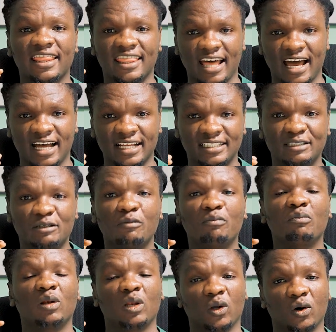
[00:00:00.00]
that
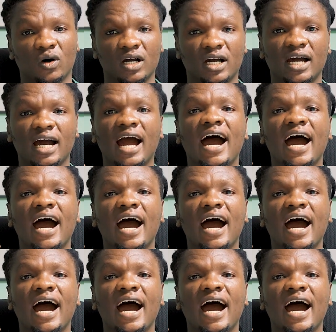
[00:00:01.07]
block